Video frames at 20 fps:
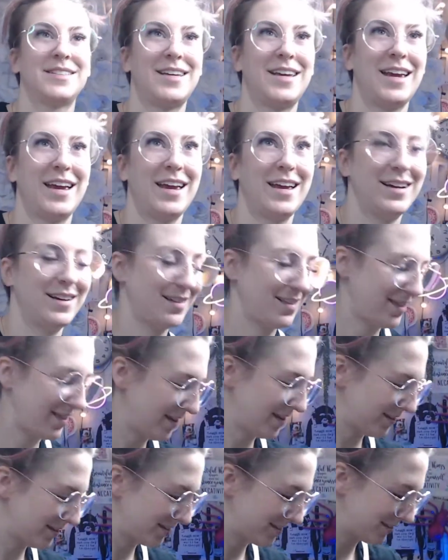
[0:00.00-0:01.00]
get
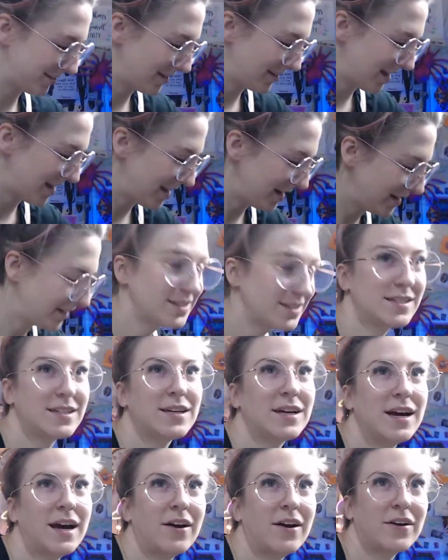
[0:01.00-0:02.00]
this light
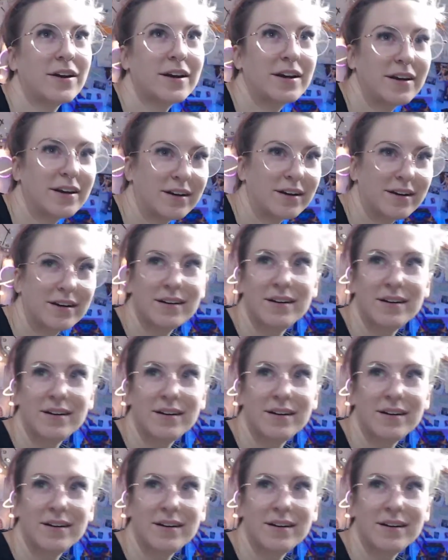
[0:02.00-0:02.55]
out of here.